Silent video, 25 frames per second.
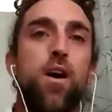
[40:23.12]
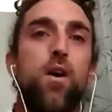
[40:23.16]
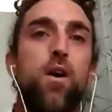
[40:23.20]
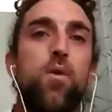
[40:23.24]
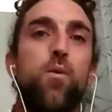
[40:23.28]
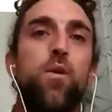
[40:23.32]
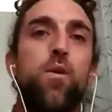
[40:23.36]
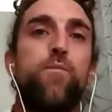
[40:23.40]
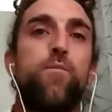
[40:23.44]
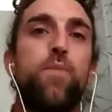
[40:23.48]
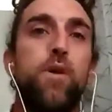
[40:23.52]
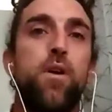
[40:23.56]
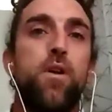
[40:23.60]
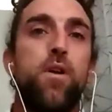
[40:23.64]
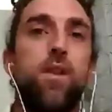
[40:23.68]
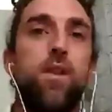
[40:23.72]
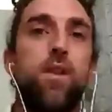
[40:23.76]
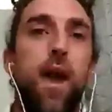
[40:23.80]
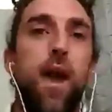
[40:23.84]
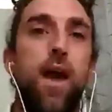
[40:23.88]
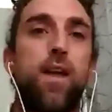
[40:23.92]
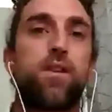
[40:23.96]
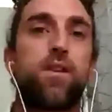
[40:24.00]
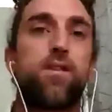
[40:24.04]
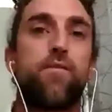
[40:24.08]
We've been
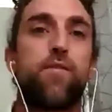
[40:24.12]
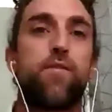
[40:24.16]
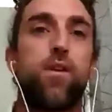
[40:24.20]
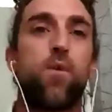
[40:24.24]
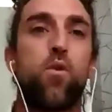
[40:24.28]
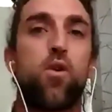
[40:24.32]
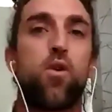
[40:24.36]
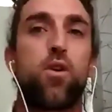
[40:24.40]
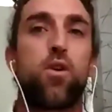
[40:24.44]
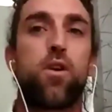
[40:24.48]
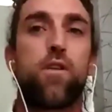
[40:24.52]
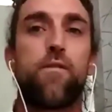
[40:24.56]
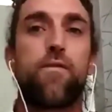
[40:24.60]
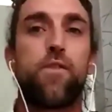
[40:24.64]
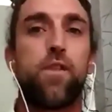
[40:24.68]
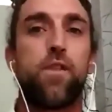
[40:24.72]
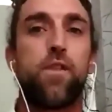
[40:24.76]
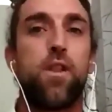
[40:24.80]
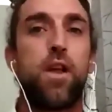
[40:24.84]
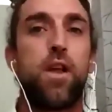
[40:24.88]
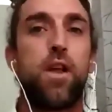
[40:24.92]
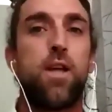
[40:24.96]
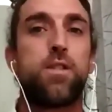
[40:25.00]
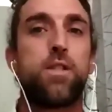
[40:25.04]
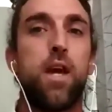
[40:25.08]
actively working for the
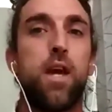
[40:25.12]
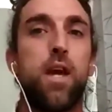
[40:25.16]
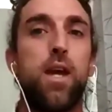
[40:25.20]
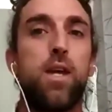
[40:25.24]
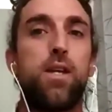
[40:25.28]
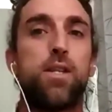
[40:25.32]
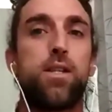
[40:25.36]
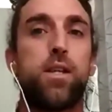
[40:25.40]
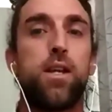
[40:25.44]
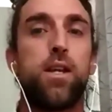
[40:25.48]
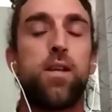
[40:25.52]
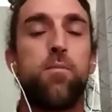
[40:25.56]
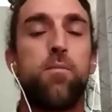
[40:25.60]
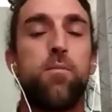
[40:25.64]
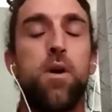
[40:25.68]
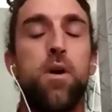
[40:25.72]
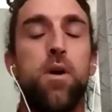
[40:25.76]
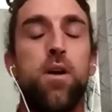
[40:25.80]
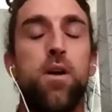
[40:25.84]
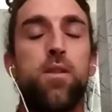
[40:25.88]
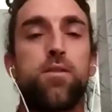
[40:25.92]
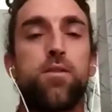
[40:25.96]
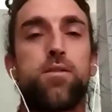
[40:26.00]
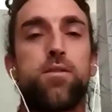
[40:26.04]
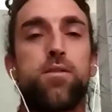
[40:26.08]
last 18
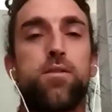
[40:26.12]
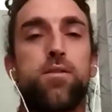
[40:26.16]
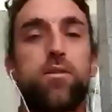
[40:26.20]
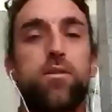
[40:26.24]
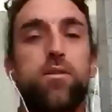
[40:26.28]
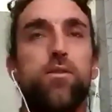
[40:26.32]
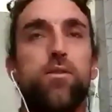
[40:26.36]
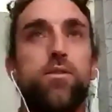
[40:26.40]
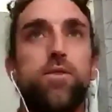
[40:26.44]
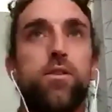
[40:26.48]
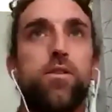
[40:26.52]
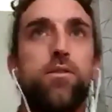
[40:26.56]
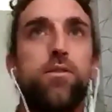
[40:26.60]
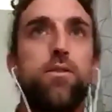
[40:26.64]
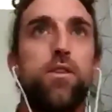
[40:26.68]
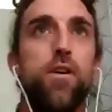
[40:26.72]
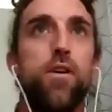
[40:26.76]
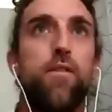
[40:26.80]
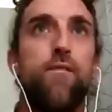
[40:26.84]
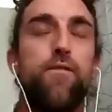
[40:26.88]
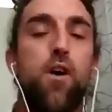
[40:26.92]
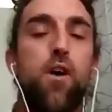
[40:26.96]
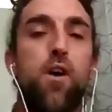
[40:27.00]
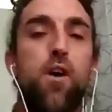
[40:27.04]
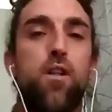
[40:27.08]
months, so since
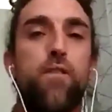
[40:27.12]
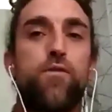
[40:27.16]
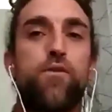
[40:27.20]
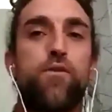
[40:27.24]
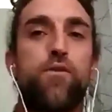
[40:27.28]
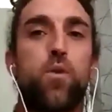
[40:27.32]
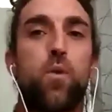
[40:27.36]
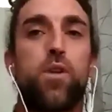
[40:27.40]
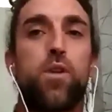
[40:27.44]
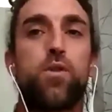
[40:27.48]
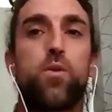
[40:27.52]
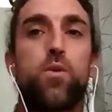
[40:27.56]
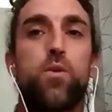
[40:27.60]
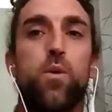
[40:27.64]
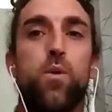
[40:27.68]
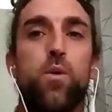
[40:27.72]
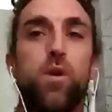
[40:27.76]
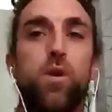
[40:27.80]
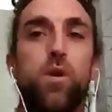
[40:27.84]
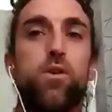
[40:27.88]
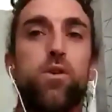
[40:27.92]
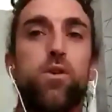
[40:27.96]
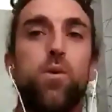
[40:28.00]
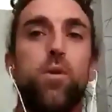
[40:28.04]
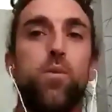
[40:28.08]
fall of
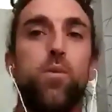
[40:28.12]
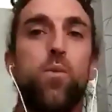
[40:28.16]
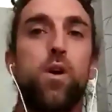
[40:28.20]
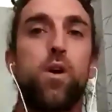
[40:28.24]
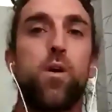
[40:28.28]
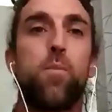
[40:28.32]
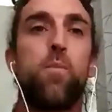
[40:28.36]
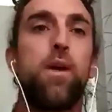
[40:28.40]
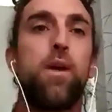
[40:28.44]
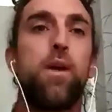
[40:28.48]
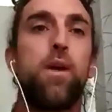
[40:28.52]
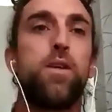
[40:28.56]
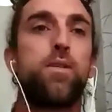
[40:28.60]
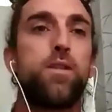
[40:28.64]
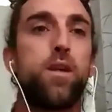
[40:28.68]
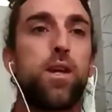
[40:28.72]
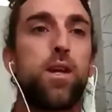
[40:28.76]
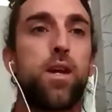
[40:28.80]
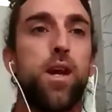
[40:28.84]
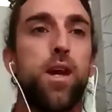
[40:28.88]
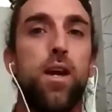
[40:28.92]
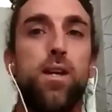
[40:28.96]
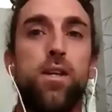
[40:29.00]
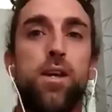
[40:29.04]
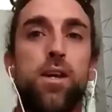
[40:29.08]
2022, and we are based in
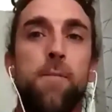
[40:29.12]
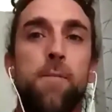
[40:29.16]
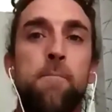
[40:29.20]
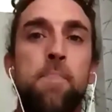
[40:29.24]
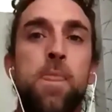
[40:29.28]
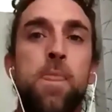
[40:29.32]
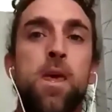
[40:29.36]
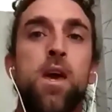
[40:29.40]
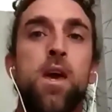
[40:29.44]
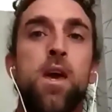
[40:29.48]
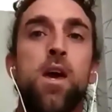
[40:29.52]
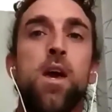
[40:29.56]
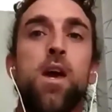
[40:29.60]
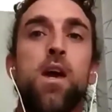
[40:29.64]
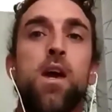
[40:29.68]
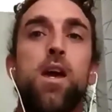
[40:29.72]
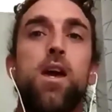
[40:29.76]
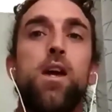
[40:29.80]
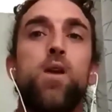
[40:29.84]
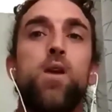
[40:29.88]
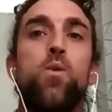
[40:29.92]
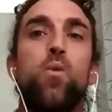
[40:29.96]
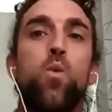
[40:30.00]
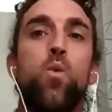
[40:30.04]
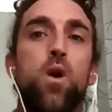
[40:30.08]
Kenya.
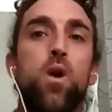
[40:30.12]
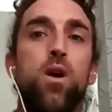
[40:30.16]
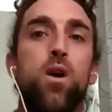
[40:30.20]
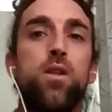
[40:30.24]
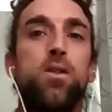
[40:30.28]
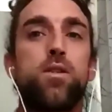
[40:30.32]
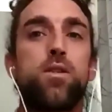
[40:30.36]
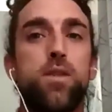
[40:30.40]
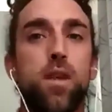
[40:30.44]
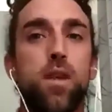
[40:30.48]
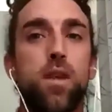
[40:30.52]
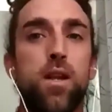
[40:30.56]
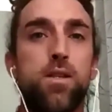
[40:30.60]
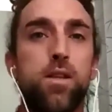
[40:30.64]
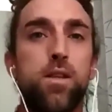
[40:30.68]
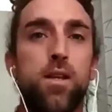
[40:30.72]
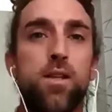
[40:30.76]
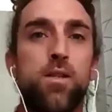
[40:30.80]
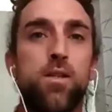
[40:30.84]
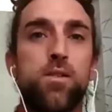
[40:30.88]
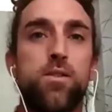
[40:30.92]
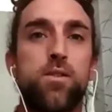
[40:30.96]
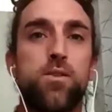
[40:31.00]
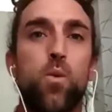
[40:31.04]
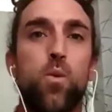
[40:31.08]
In one
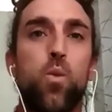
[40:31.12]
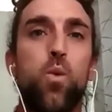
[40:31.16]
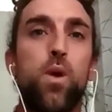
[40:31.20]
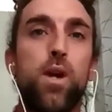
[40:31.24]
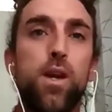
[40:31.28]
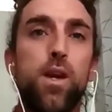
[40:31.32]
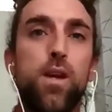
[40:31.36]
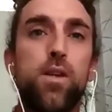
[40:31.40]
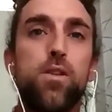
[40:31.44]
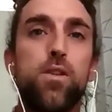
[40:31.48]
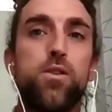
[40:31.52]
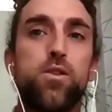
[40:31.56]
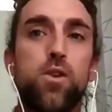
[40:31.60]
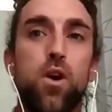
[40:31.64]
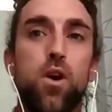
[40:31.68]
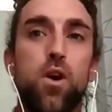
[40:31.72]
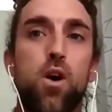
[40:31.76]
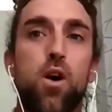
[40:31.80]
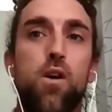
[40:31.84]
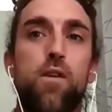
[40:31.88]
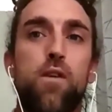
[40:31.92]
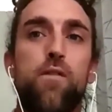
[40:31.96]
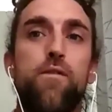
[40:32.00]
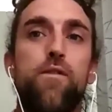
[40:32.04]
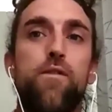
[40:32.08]
sentence, we
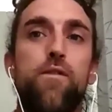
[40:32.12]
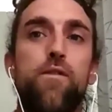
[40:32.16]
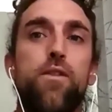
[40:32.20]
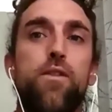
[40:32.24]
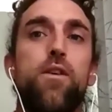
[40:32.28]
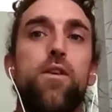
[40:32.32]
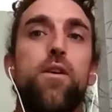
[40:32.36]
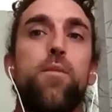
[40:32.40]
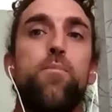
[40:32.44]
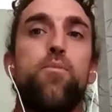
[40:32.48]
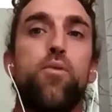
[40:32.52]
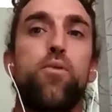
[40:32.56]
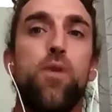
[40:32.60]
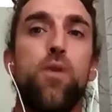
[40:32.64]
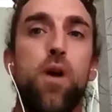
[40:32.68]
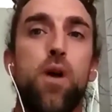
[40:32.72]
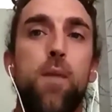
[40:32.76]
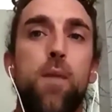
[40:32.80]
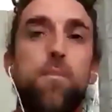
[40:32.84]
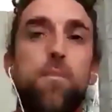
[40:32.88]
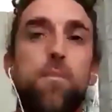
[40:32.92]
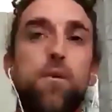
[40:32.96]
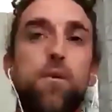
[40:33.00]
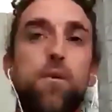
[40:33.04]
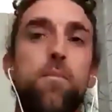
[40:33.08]
solve the
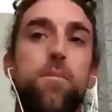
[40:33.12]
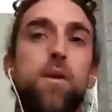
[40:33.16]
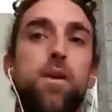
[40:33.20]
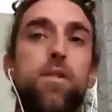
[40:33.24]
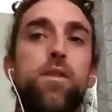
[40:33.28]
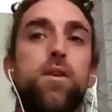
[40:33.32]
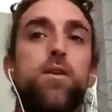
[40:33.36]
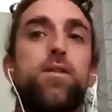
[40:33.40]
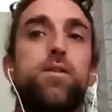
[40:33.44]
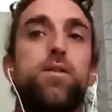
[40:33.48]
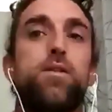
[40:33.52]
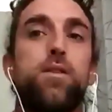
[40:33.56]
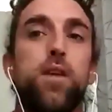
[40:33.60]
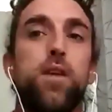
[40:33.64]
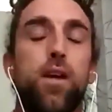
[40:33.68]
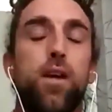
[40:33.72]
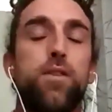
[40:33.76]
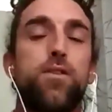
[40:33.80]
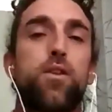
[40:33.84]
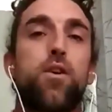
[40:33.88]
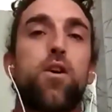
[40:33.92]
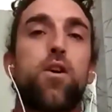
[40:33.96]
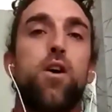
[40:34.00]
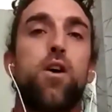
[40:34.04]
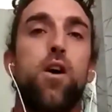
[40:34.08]
problem in the
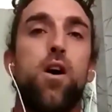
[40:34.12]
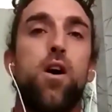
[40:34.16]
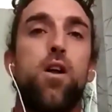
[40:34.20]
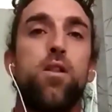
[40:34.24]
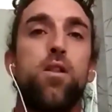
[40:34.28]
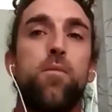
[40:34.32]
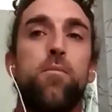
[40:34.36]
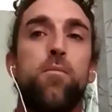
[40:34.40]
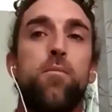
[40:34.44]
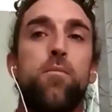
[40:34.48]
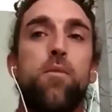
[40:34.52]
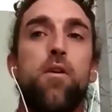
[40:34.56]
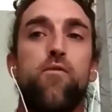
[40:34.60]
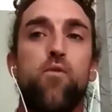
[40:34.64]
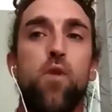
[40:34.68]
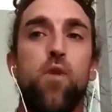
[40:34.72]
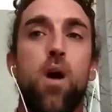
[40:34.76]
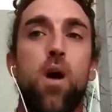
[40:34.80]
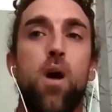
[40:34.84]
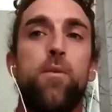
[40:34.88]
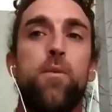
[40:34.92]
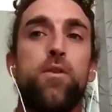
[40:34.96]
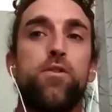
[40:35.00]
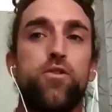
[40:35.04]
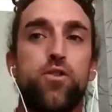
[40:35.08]
sixth column of
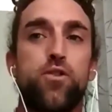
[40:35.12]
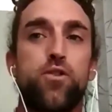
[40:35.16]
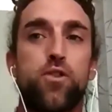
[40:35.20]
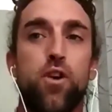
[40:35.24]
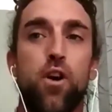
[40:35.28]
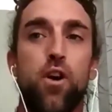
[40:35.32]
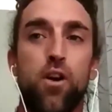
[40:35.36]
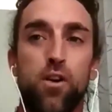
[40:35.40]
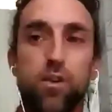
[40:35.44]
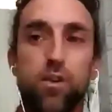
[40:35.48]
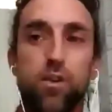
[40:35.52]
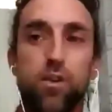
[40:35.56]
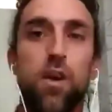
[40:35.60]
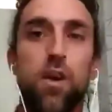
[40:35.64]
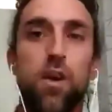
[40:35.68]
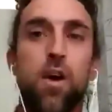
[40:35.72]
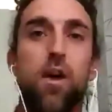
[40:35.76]
Robin's chart.